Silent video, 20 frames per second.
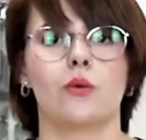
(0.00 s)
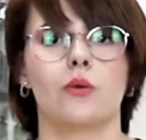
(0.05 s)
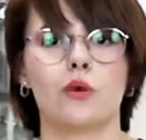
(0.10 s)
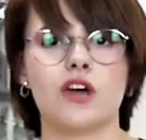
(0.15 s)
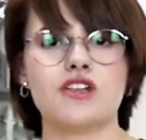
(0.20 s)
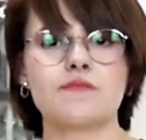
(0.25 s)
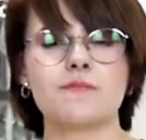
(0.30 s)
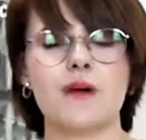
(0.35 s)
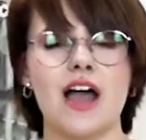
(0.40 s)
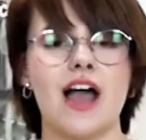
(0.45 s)

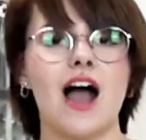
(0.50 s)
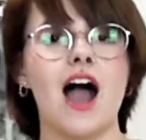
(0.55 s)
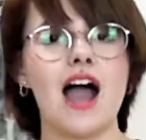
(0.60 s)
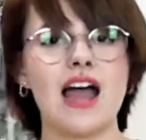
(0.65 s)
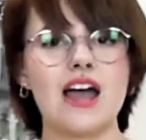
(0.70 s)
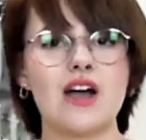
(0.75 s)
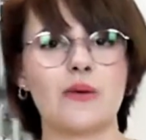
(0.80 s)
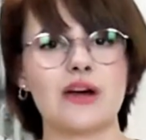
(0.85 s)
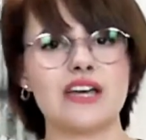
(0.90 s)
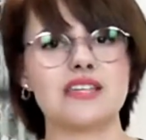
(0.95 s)
with my
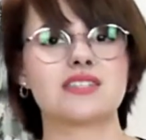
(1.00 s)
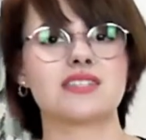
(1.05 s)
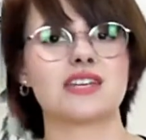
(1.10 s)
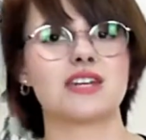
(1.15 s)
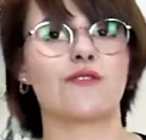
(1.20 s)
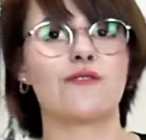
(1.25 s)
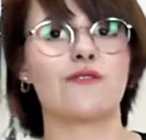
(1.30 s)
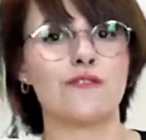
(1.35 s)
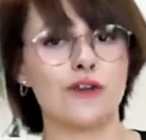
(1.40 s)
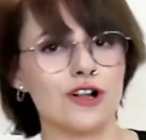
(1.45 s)
higher
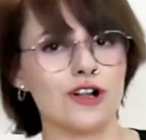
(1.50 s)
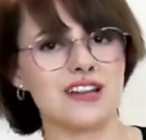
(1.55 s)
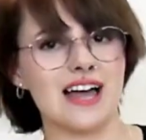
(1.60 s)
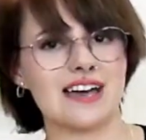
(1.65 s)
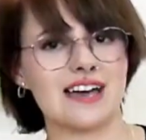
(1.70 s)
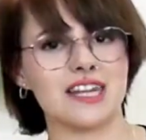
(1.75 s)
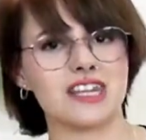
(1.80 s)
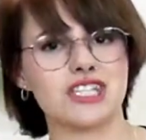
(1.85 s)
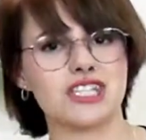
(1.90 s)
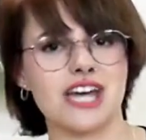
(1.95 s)
waisted full
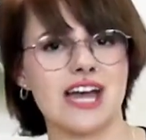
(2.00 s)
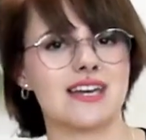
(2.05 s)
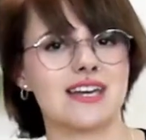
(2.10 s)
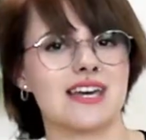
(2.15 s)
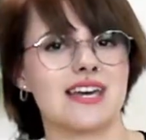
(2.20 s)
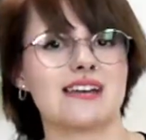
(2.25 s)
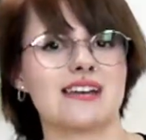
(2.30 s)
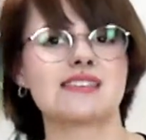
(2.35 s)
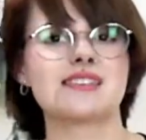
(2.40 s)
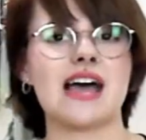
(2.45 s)
length
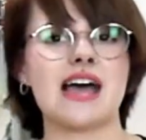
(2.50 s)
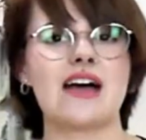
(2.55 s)
jeggings,